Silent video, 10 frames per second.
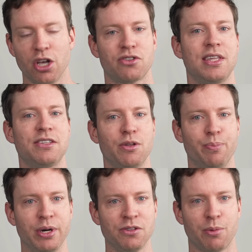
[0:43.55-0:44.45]
So that's the
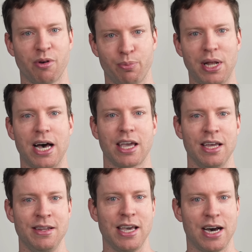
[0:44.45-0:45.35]
buildup of plaque
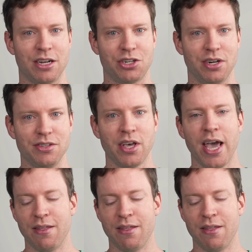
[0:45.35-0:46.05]
in the arteries.